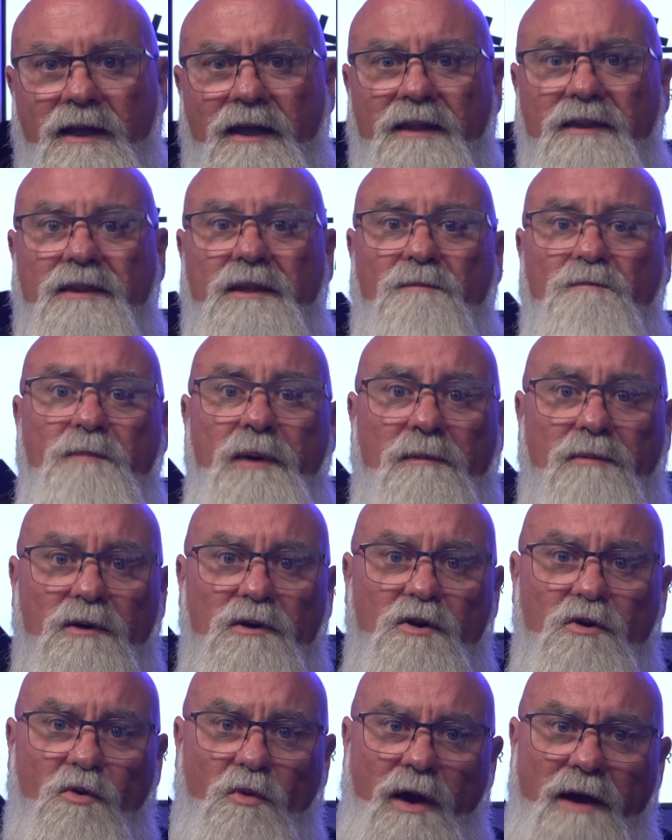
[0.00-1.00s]
The
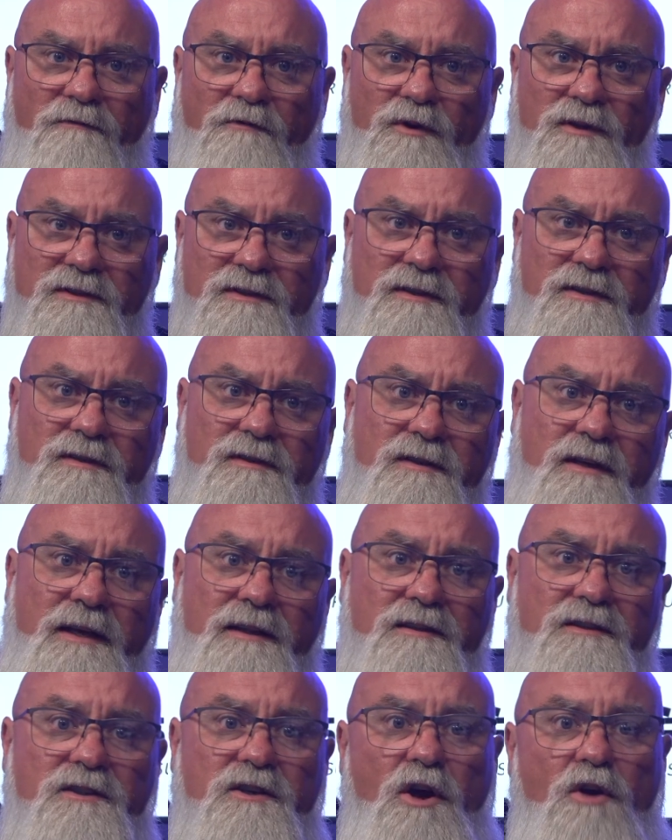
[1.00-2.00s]
biblical references
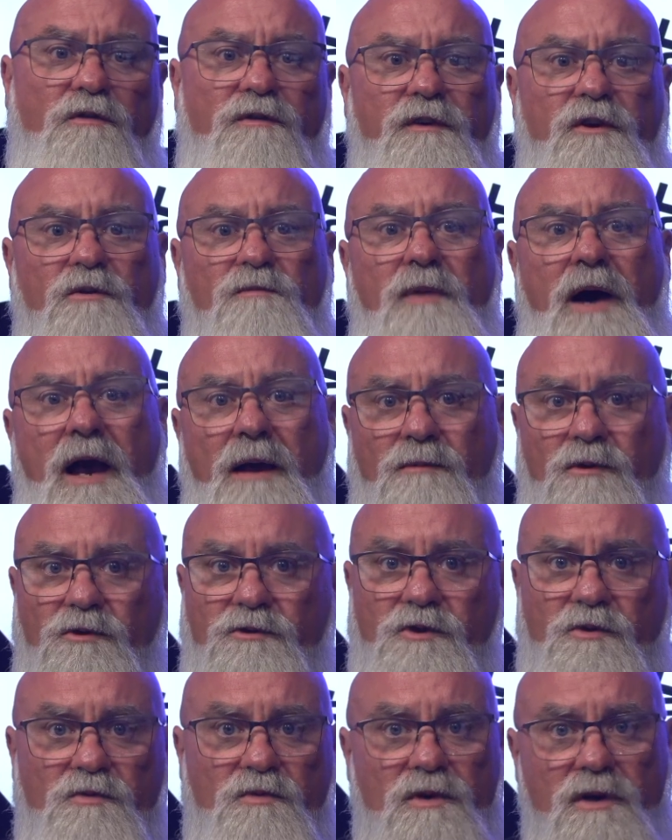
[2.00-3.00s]
in the Scofield Bible
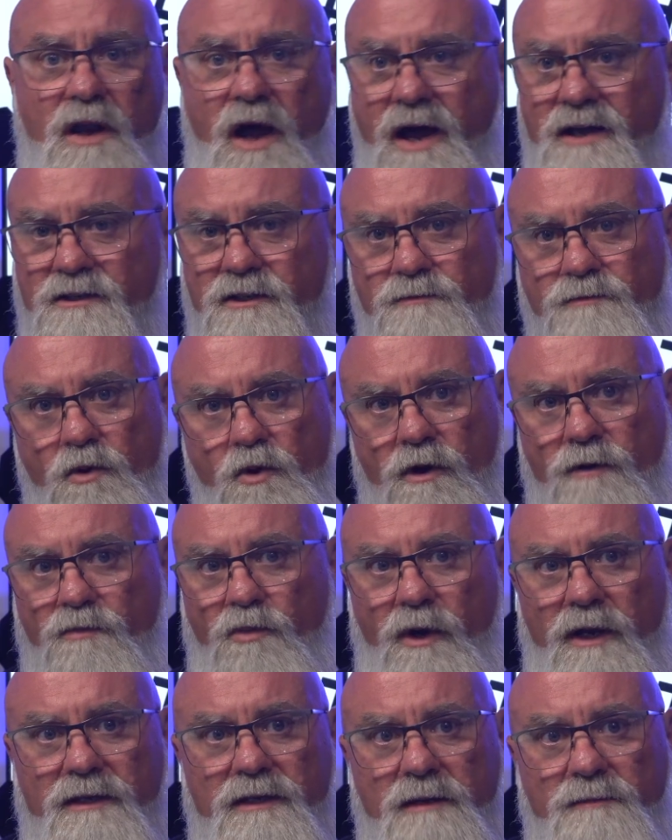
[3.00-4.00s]
do not support a
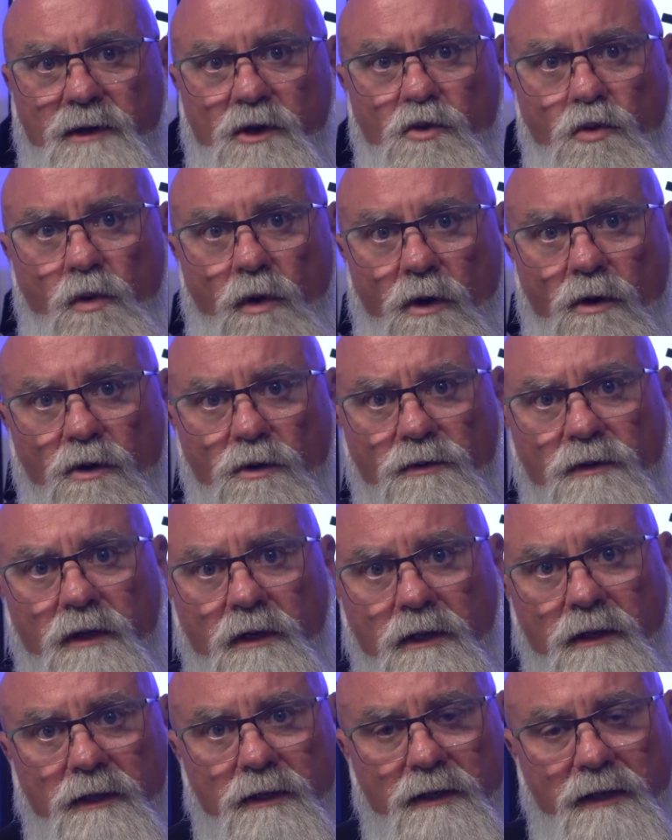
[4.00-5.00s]
pre Adamic world.
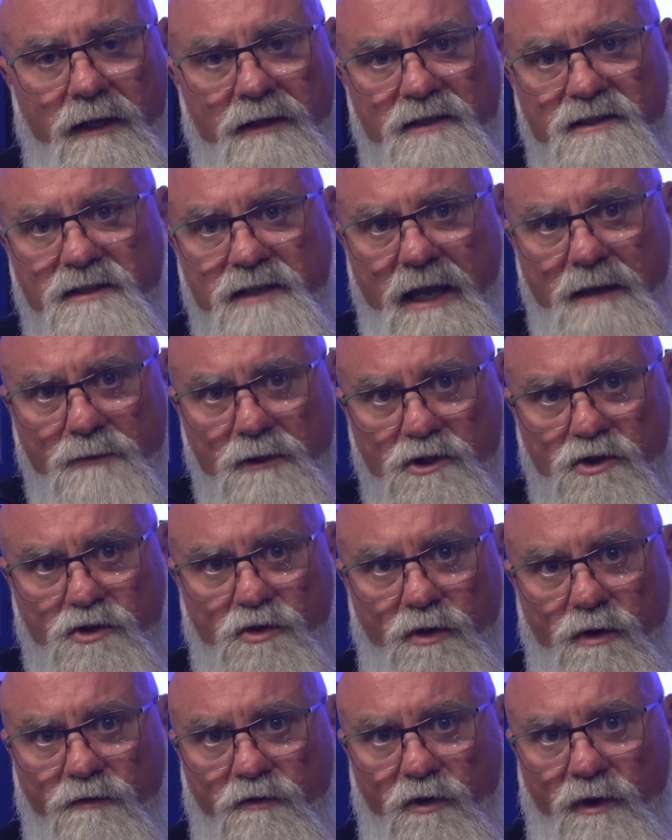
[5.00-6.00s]
The same is
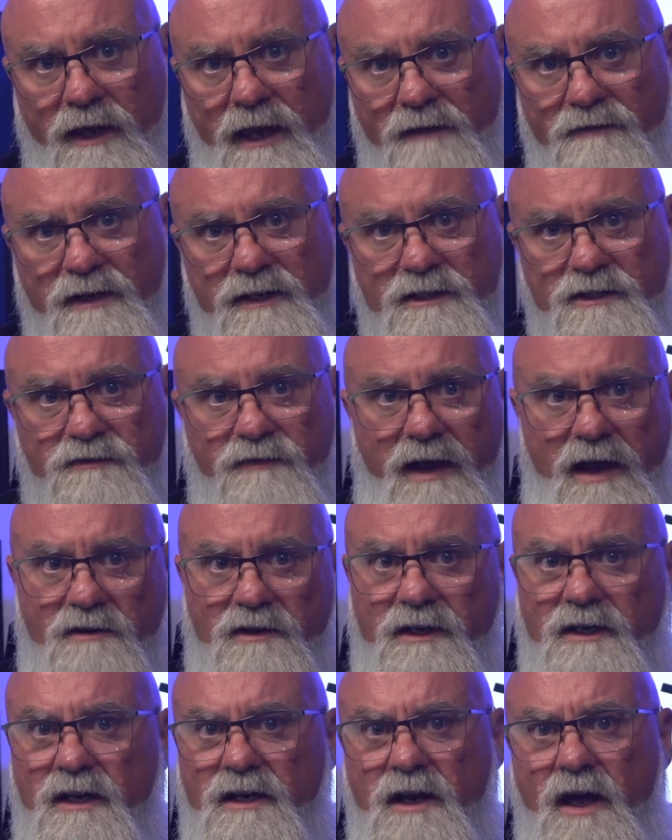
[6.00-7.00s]
true for the evidence
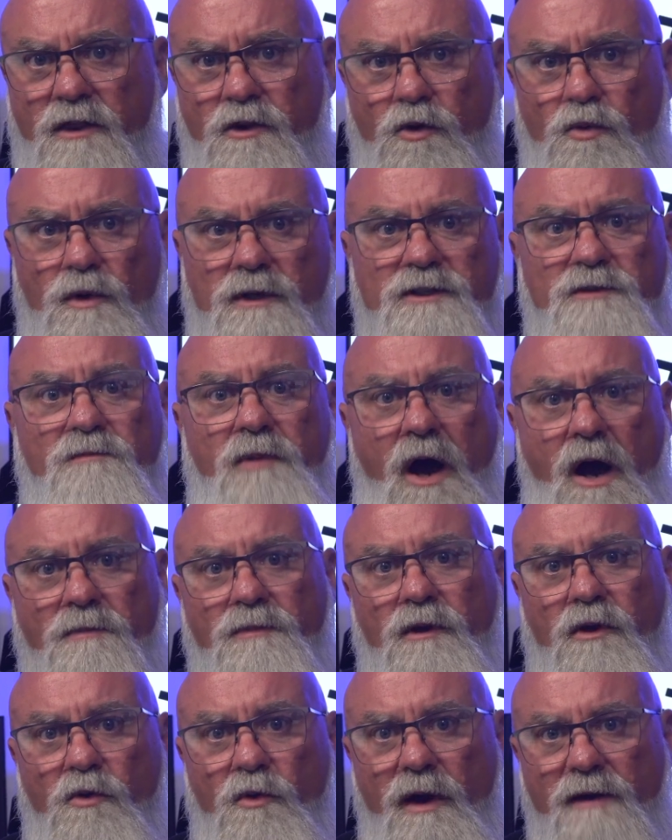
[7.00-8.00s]
found in another once
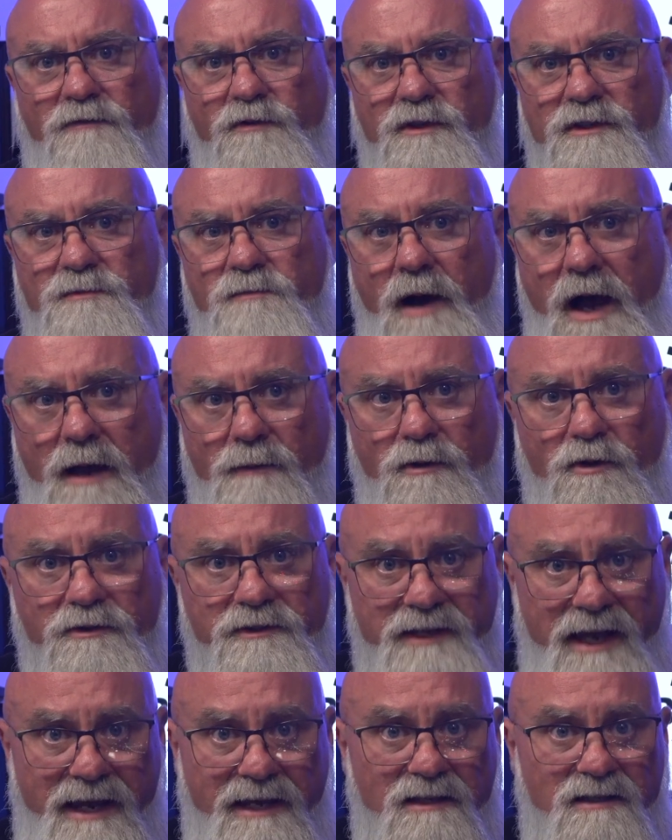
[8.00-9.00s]
popular reference Bible,
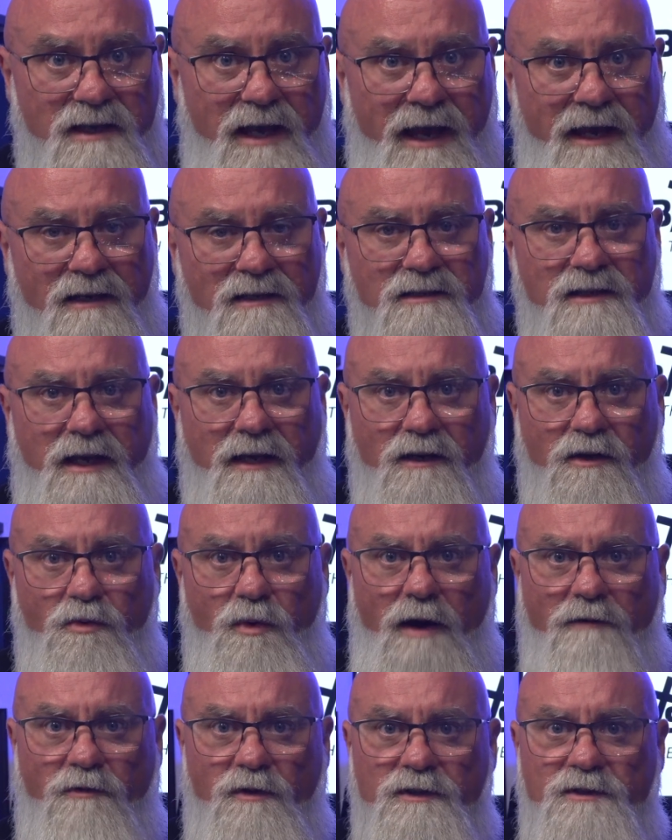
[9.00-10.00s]
Dake's Annotated
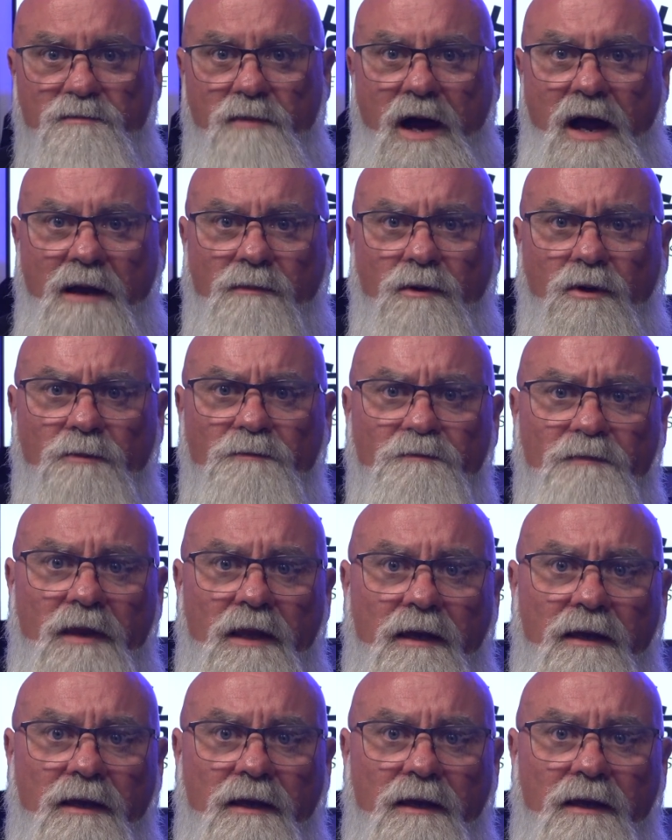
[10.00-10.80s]
Reference Bible.